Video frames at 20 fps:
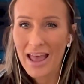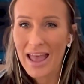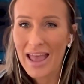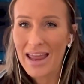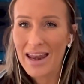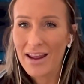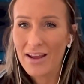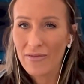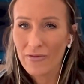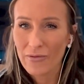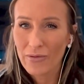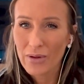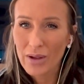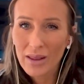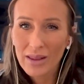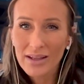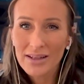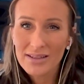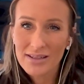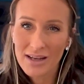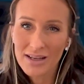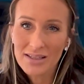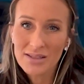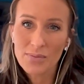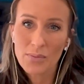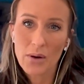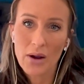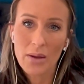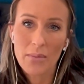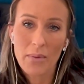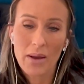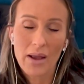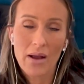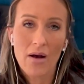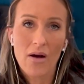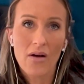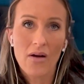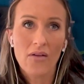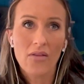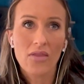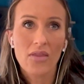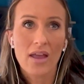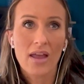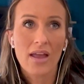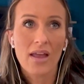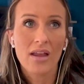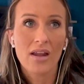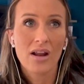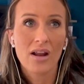And it really does break my heart that